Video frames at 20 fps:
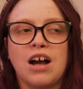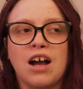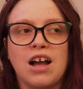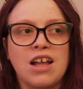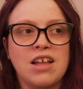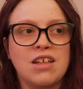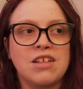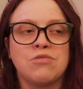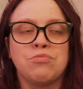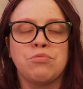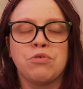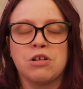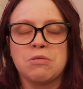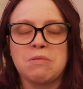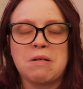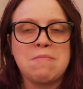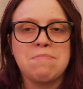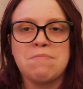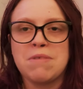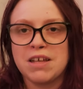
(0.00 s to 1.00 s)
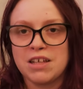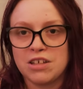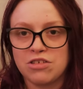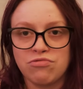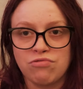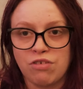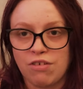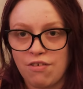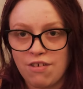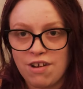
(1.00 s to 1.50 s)
It's one of my
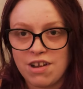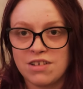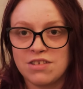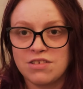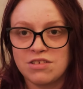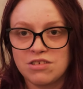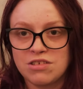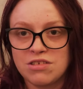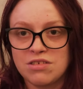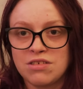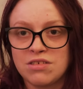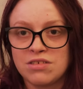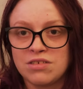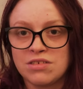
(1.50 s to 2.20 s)
biggest regrets.